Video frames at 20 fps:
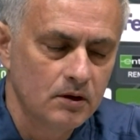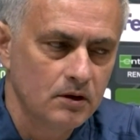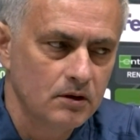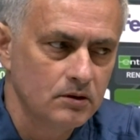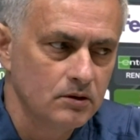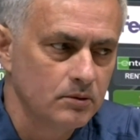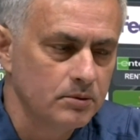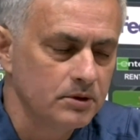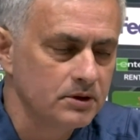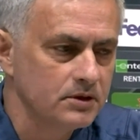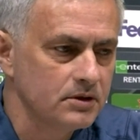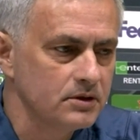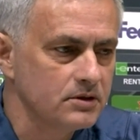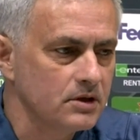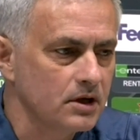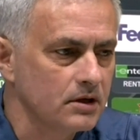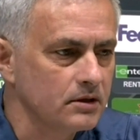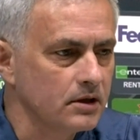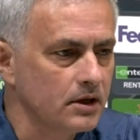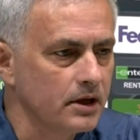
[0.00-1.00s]
No, but these
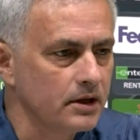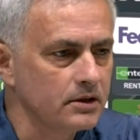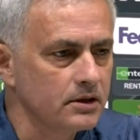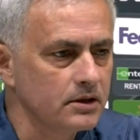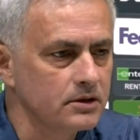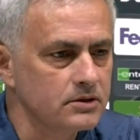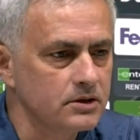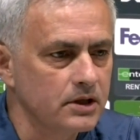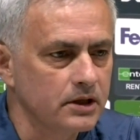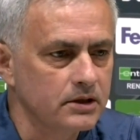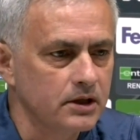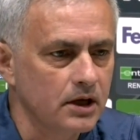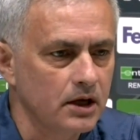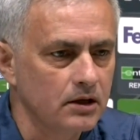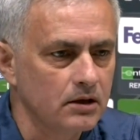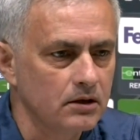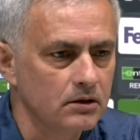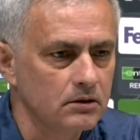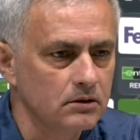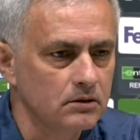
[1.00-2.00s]
are the headaches that
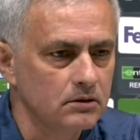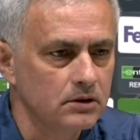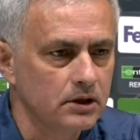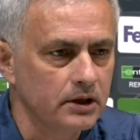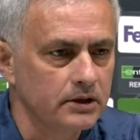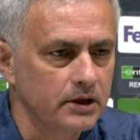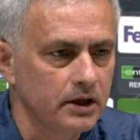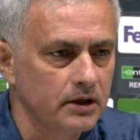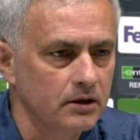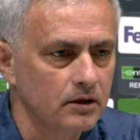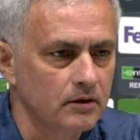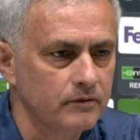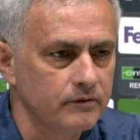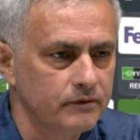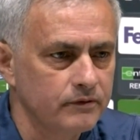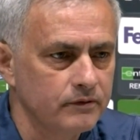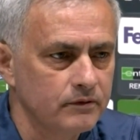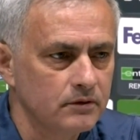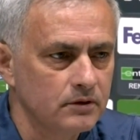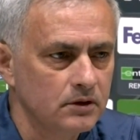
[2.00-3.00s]
I that I
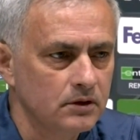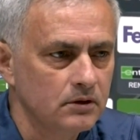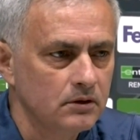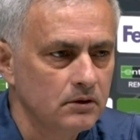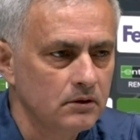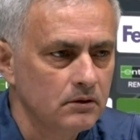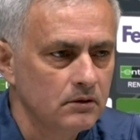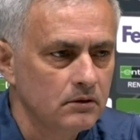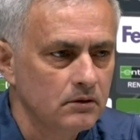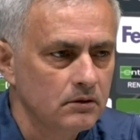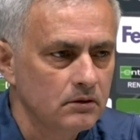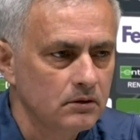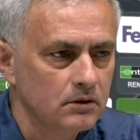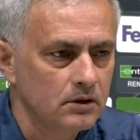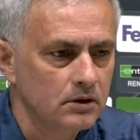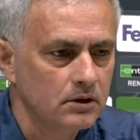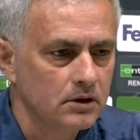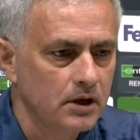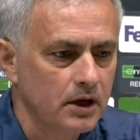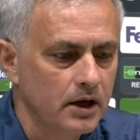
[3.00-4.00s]
love.
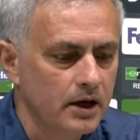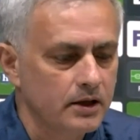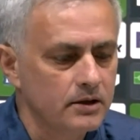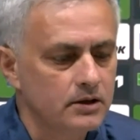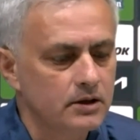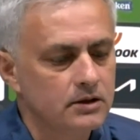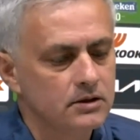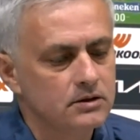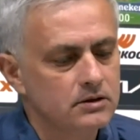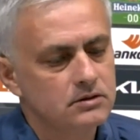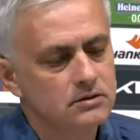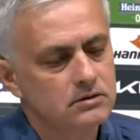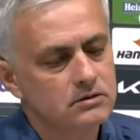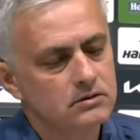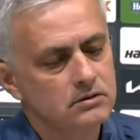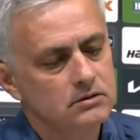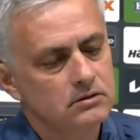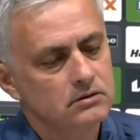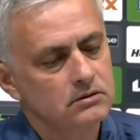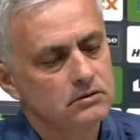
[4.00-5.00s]
Uh, the
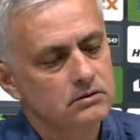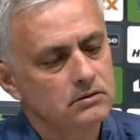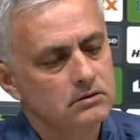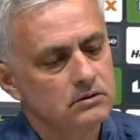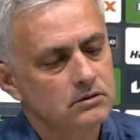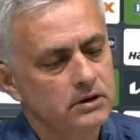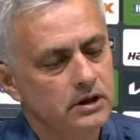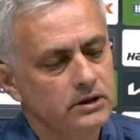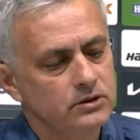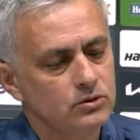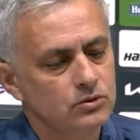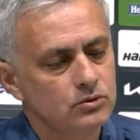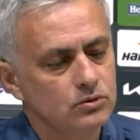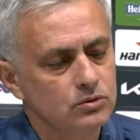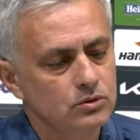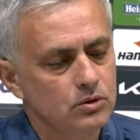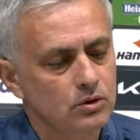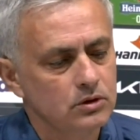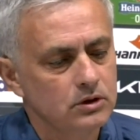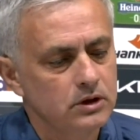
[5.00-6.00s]
headaches that
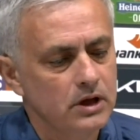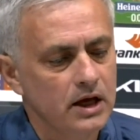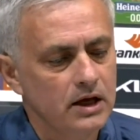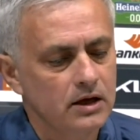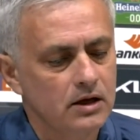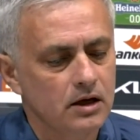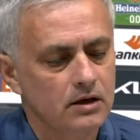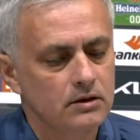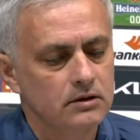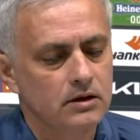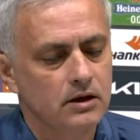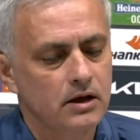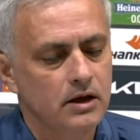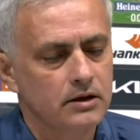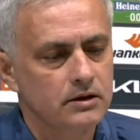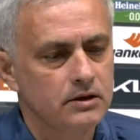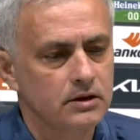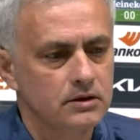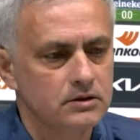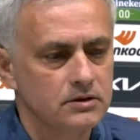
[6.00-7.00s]
you don't like are the
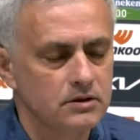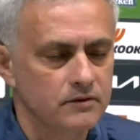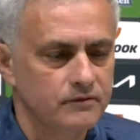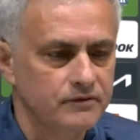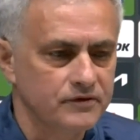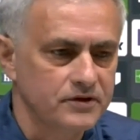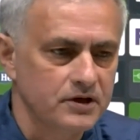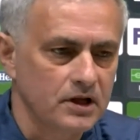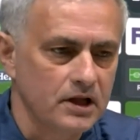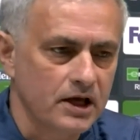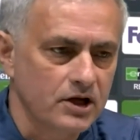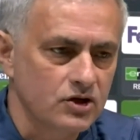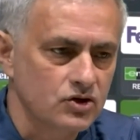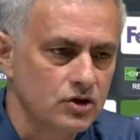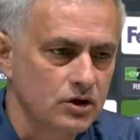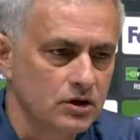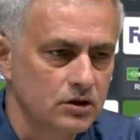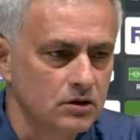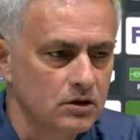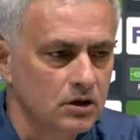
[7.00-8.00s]
headaches of
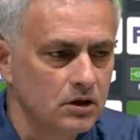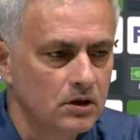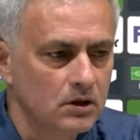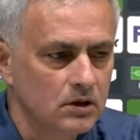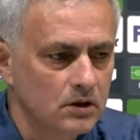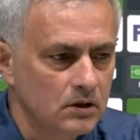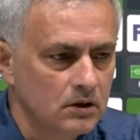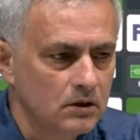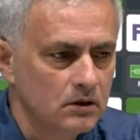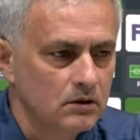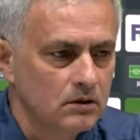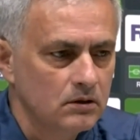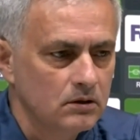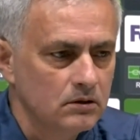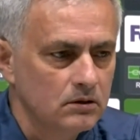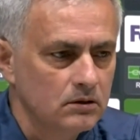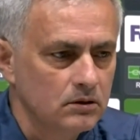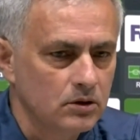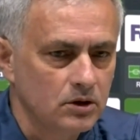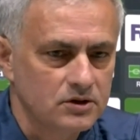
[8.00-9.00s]
selection,
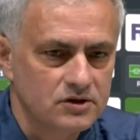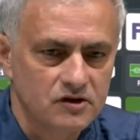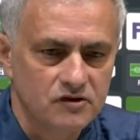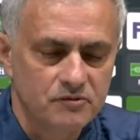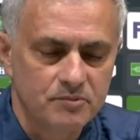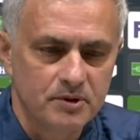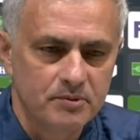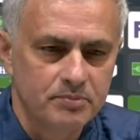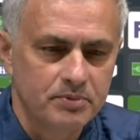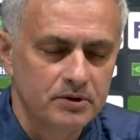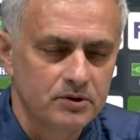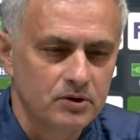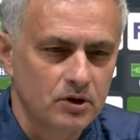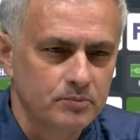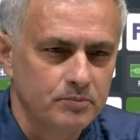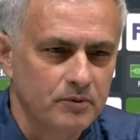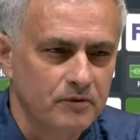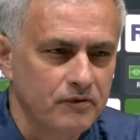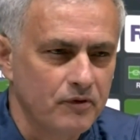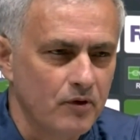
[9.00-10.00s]
lots of people
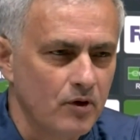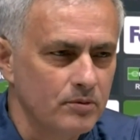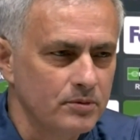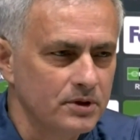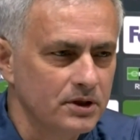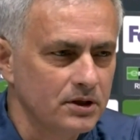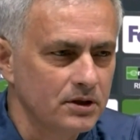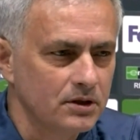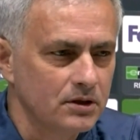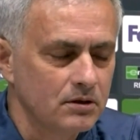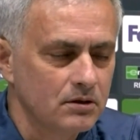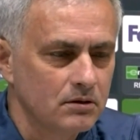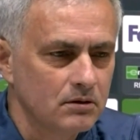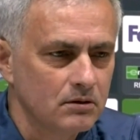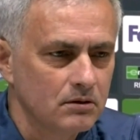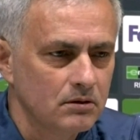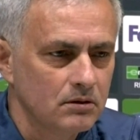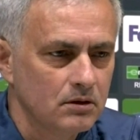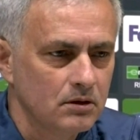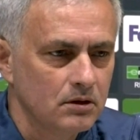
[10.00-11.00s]
not performing,
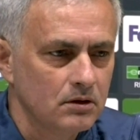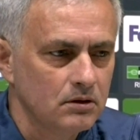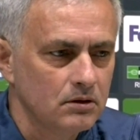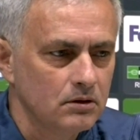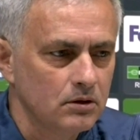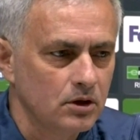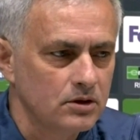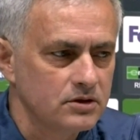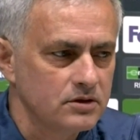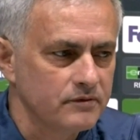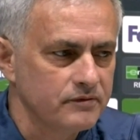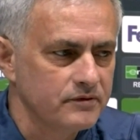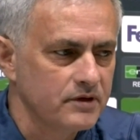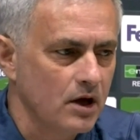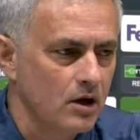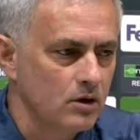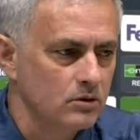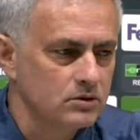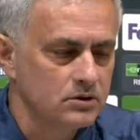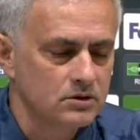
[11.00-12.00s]
uh, lots of
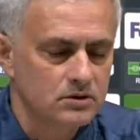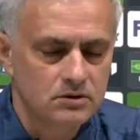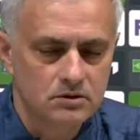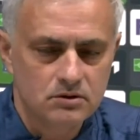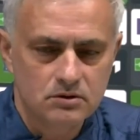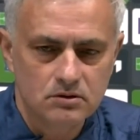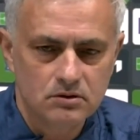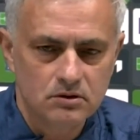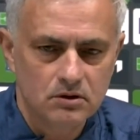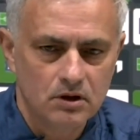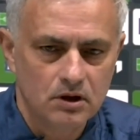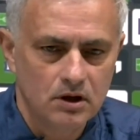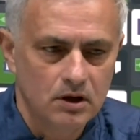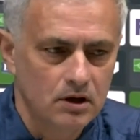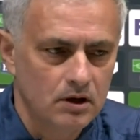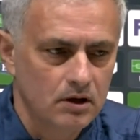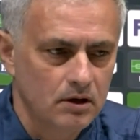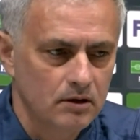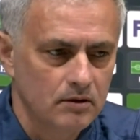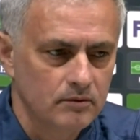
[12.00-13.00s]
doubts
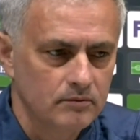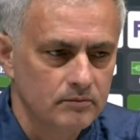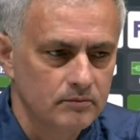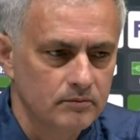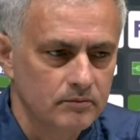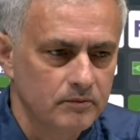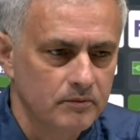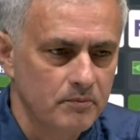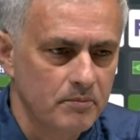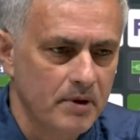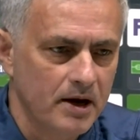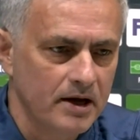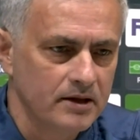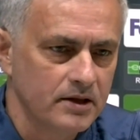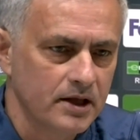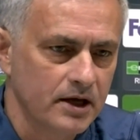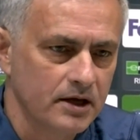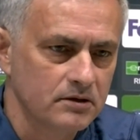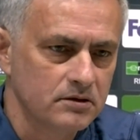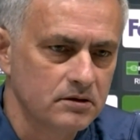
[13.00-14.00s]
uh, by
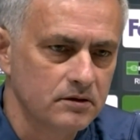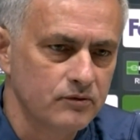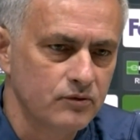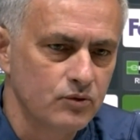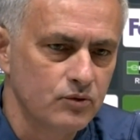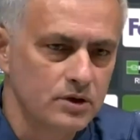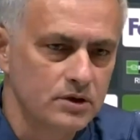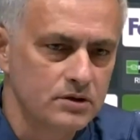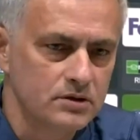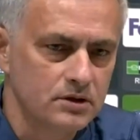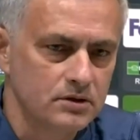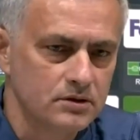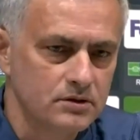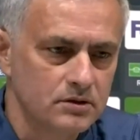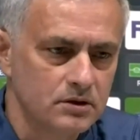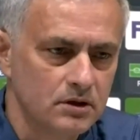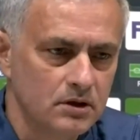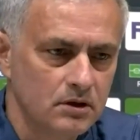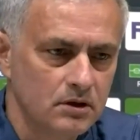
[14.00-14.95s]
negative reasons.